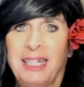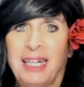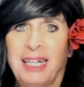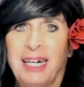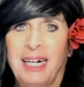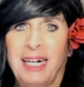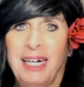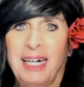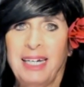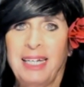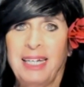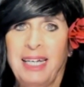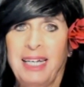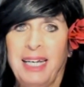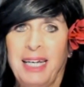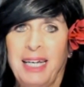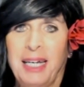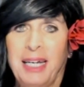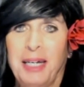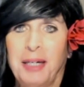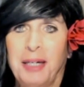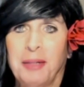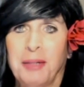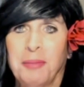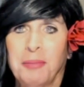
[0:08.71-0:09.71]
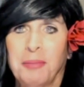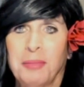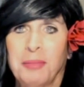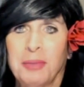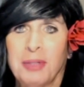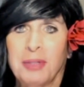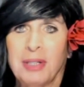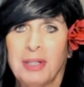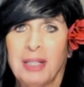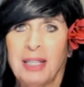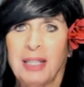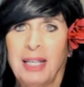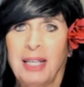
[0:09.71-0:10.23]
I
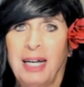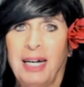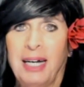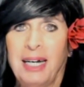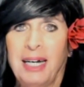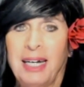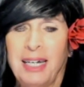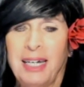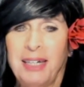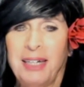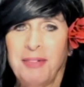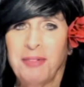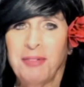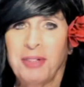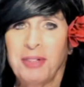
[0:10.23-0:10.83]
am live.